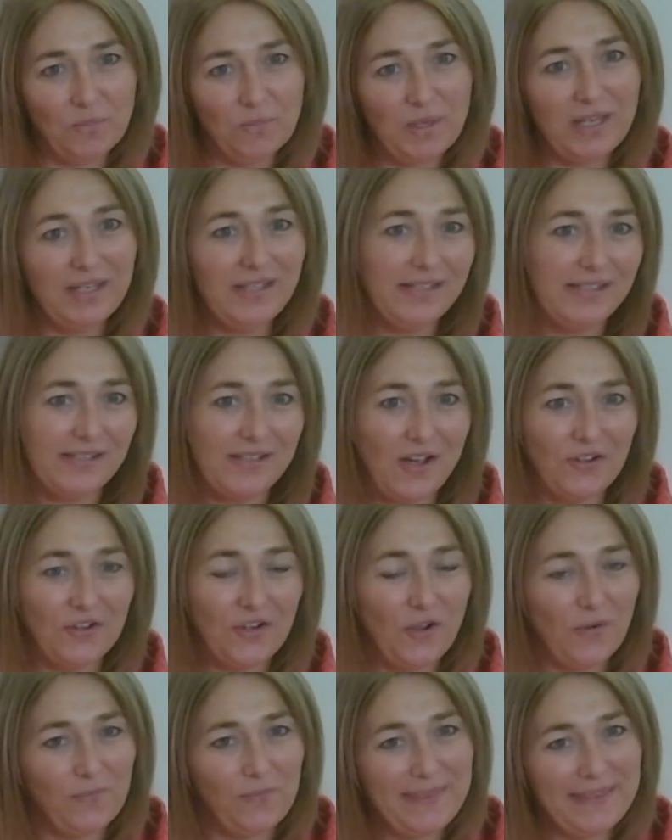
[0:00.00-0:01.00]
We're going to start
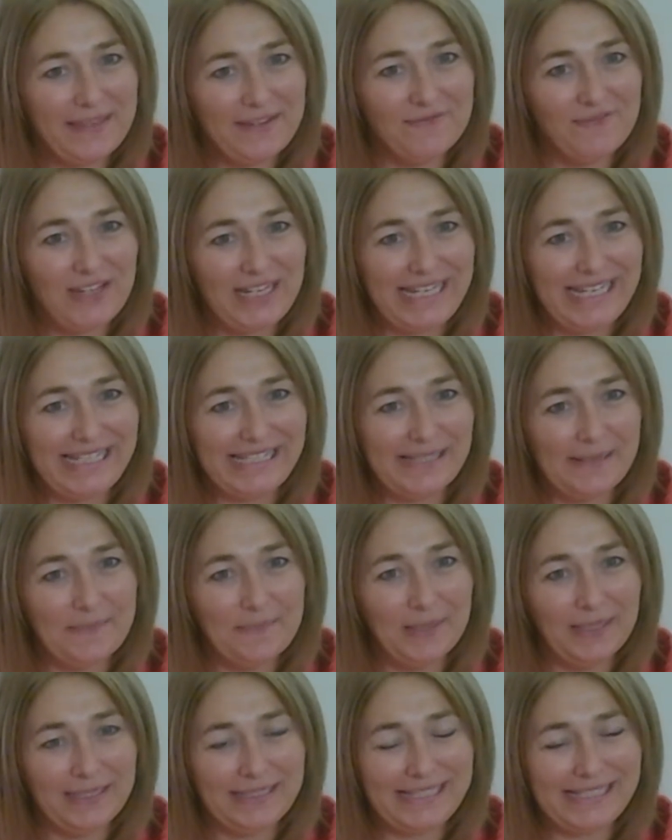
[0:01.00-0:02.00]
off with a really
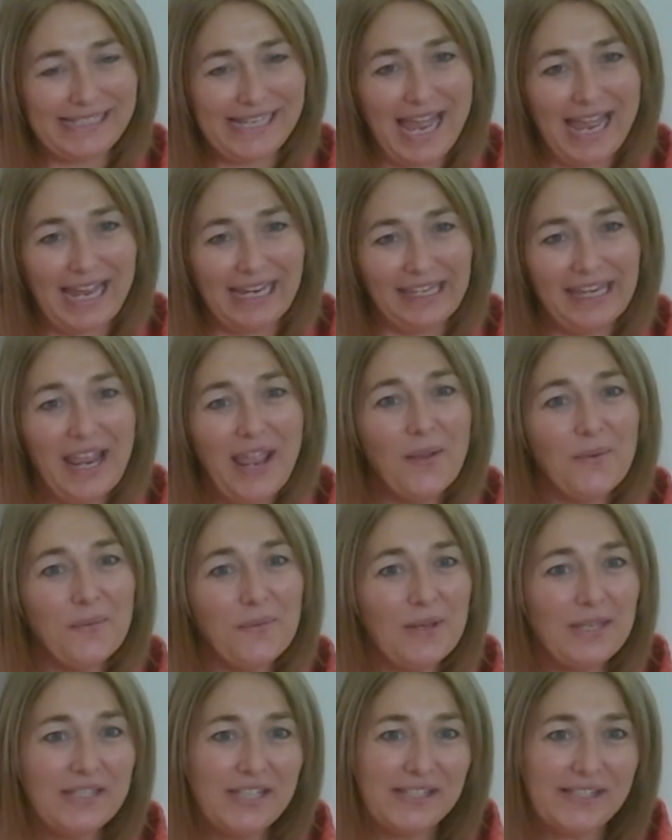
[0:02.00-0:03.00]
simple design,
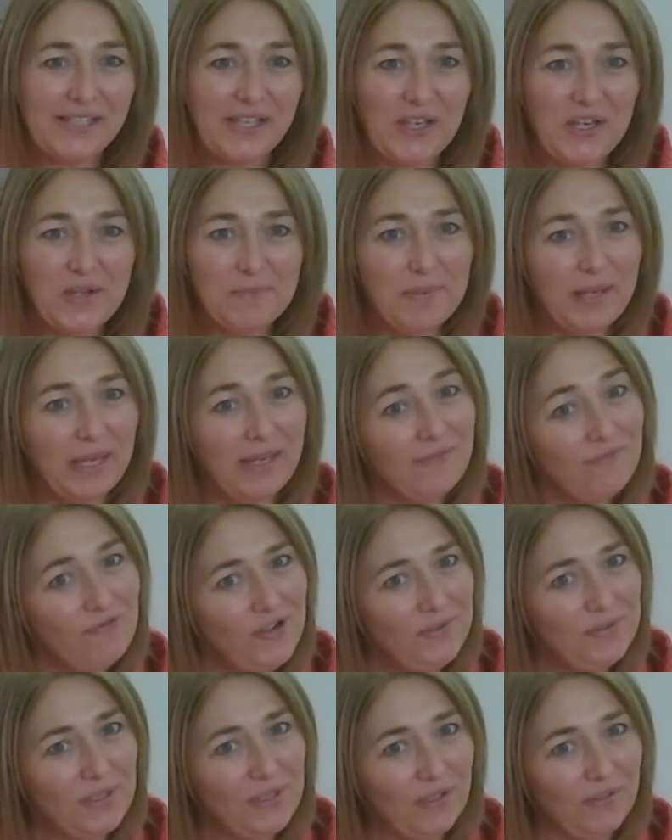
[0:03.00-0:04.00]
which is going to be
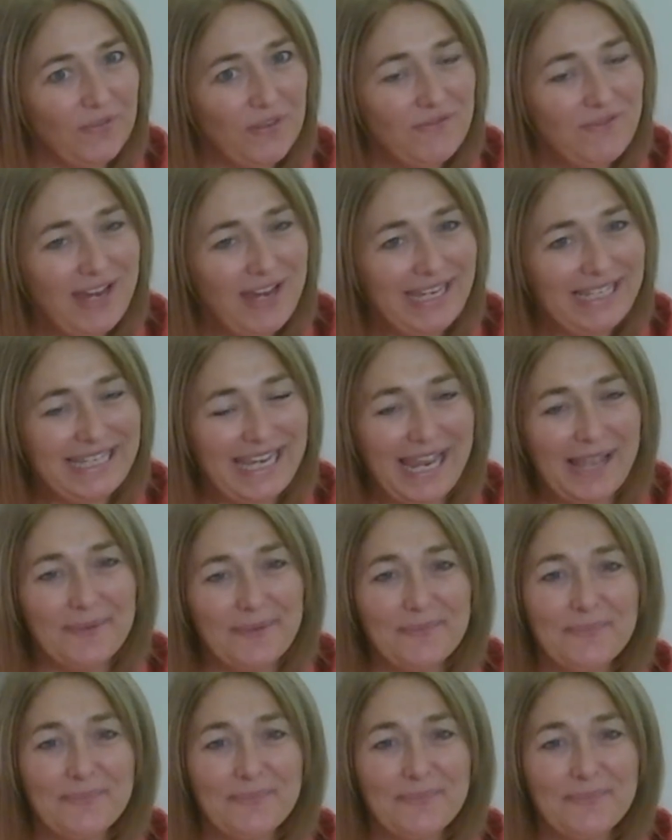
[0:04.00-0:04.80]
Rudolph the reindeer.